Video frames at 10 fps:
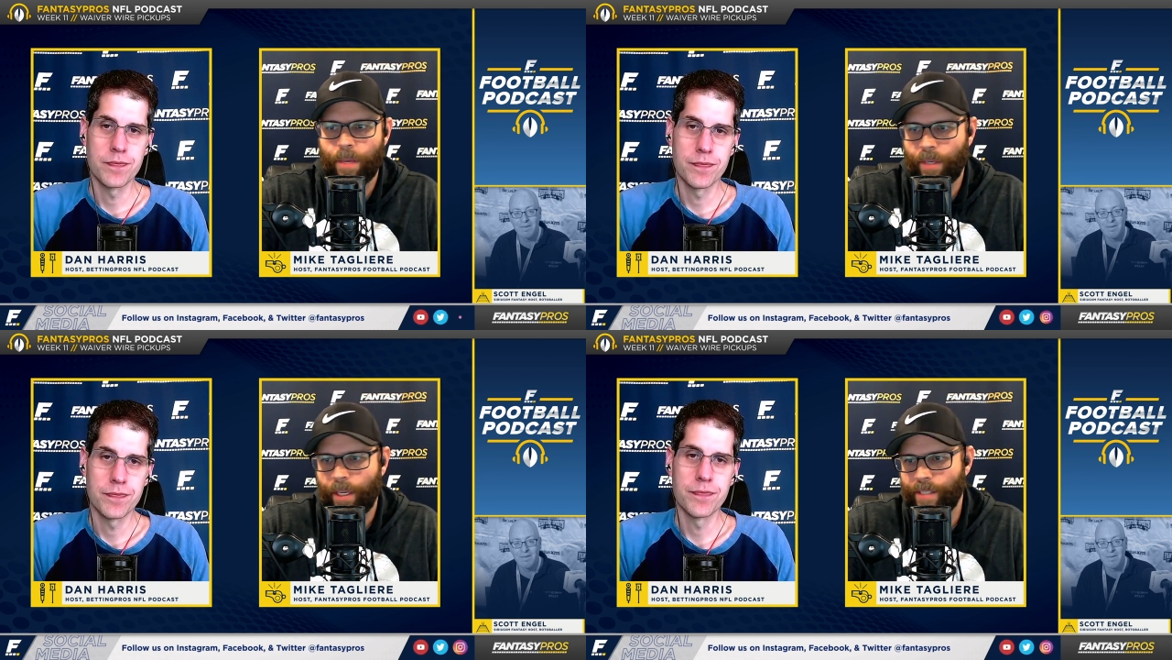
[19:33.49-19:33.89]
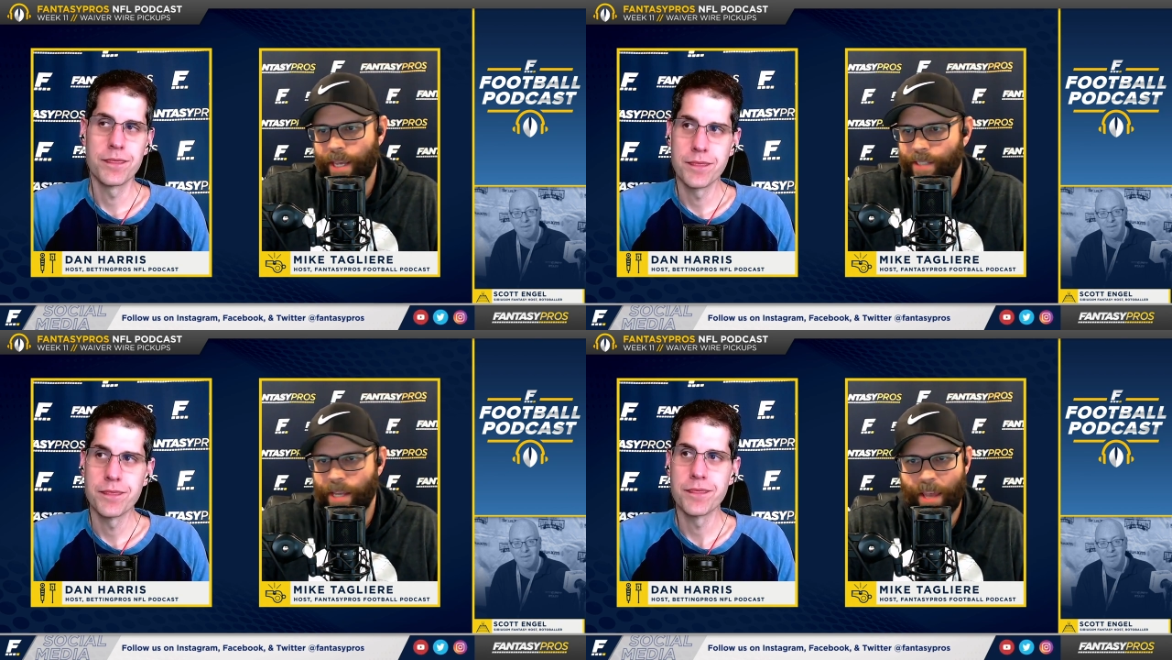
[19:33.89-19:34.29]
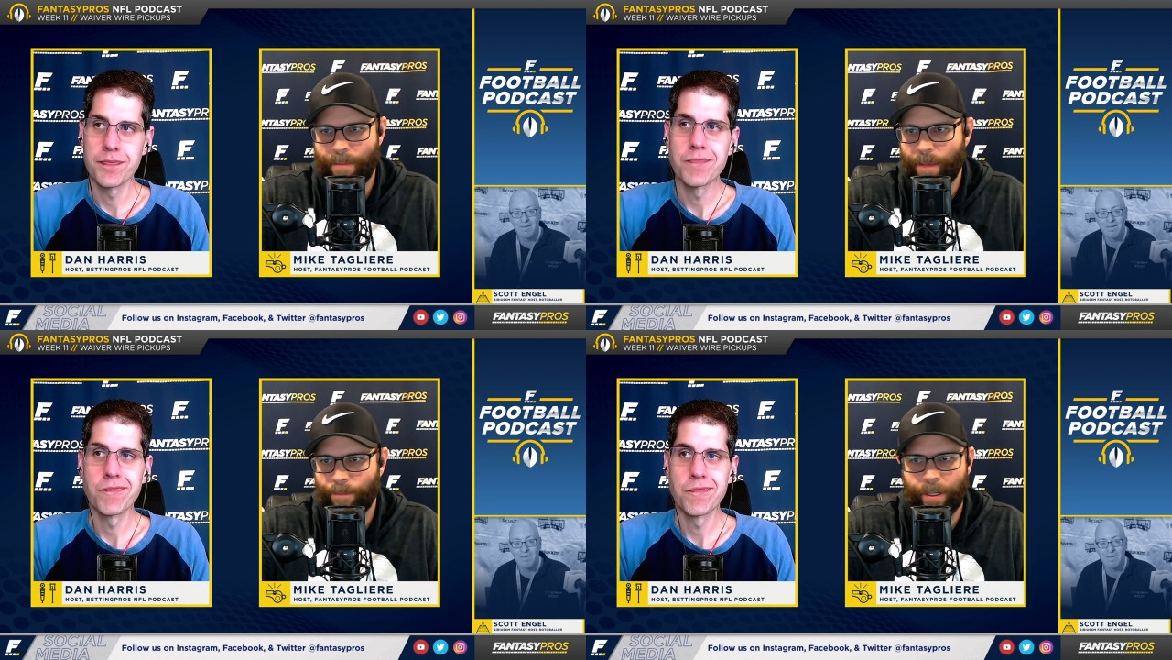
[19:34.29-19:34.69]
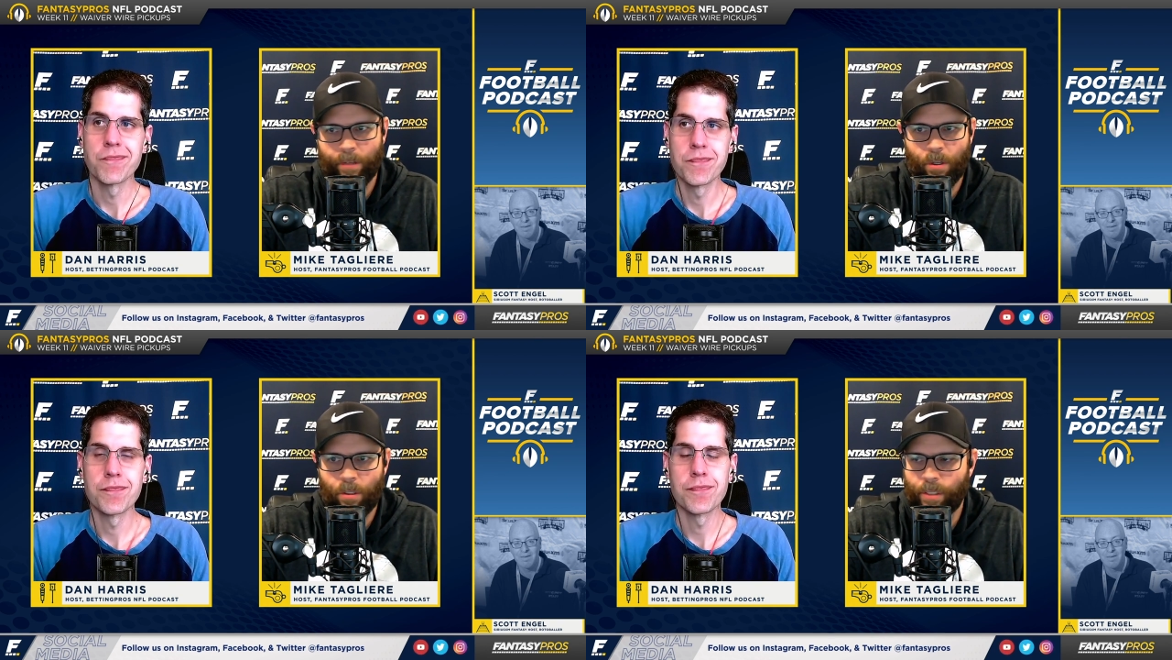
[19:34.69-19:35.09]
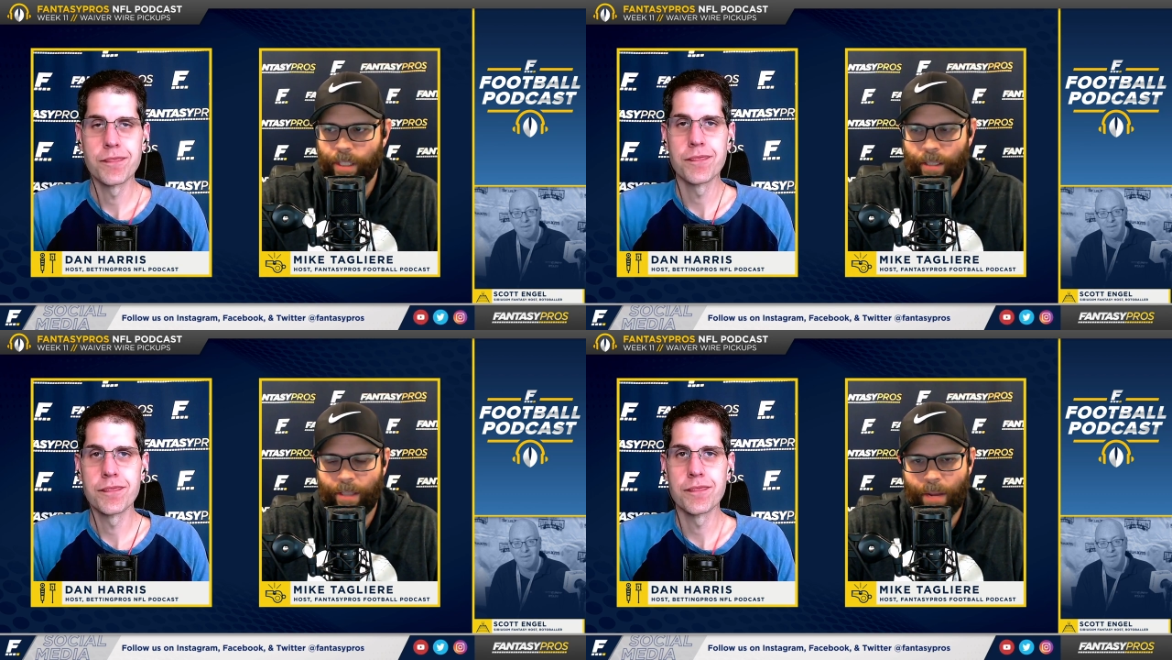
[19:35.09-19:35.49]
Speaker 1: Maybe he takes on that Matt Breida role, and
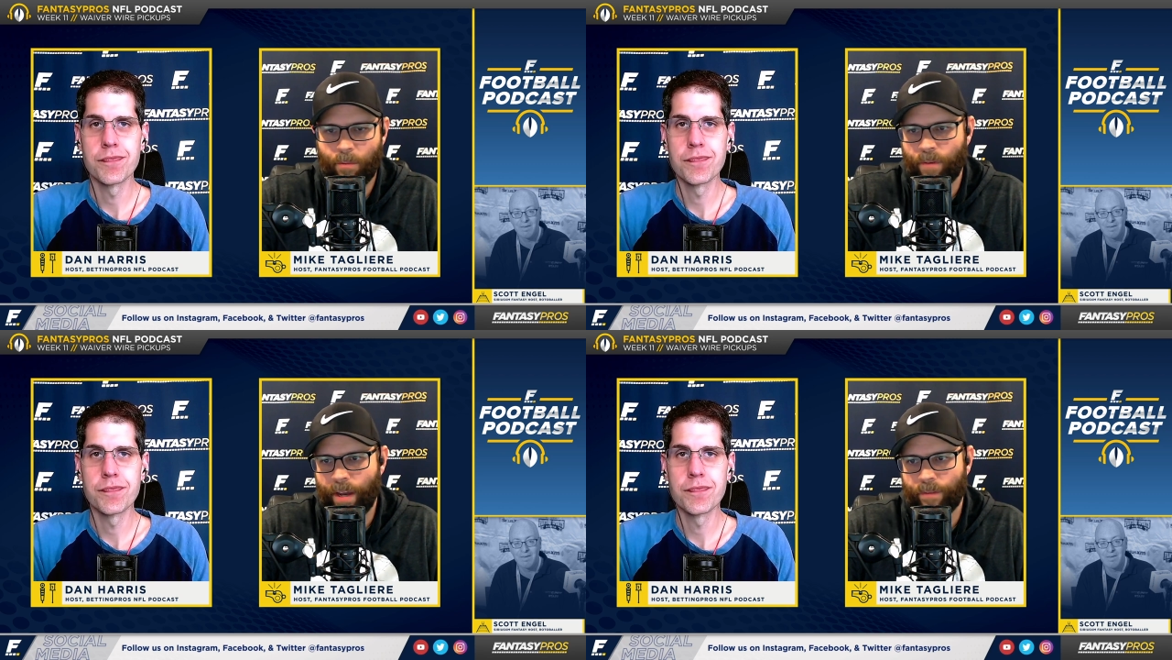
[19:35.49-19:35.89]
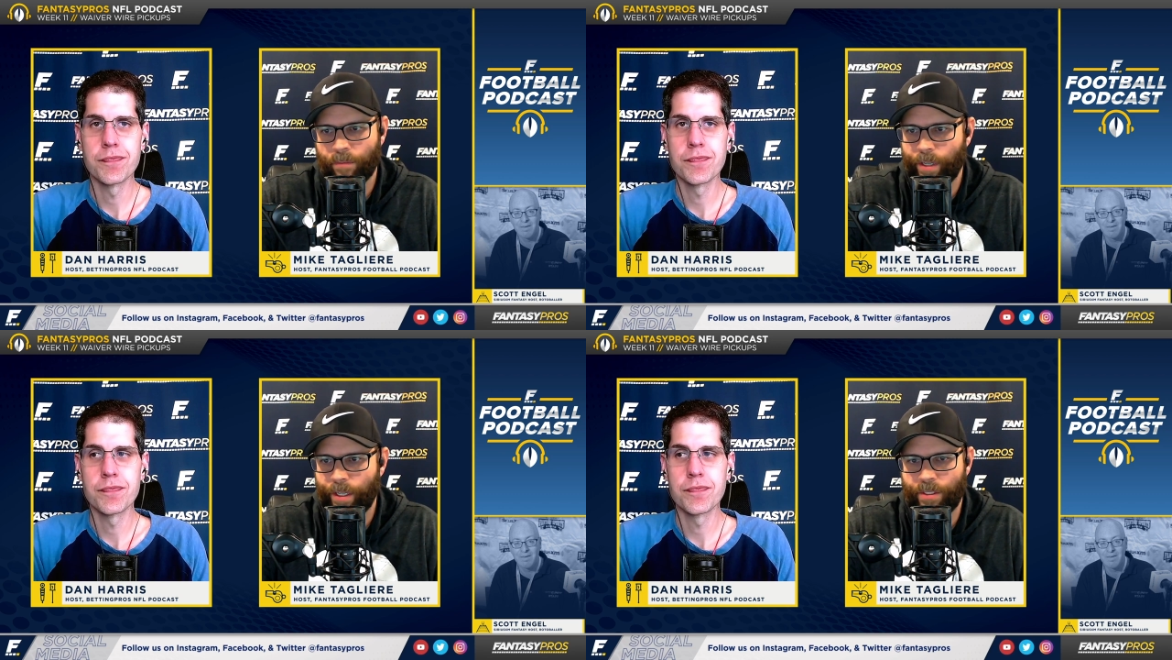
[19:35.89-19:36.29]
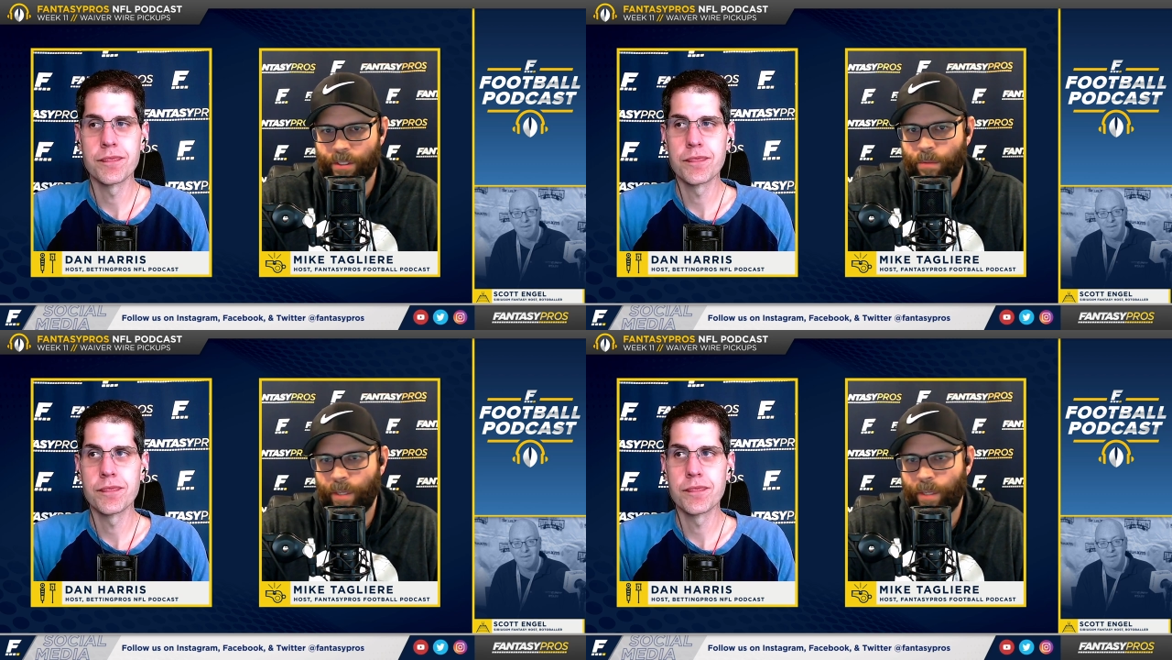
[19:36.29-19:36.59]
they kind of move on from Breida too.